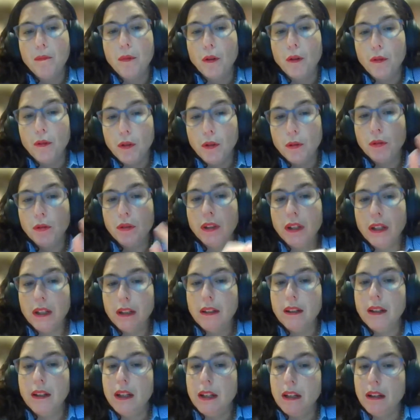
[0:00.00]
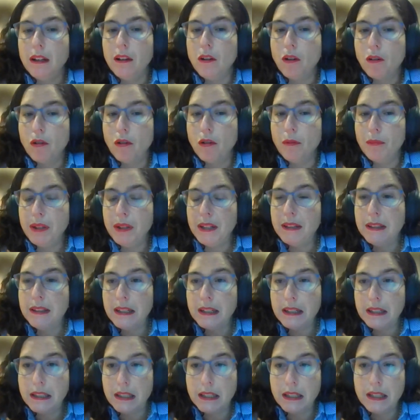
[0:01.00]
producing in loco
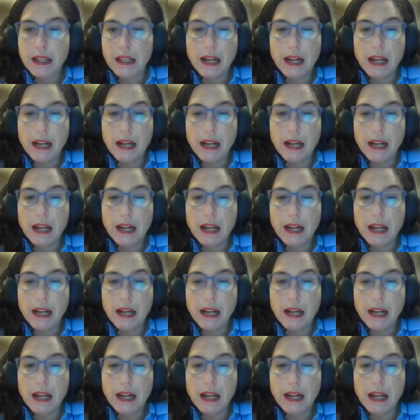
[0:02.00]
visit,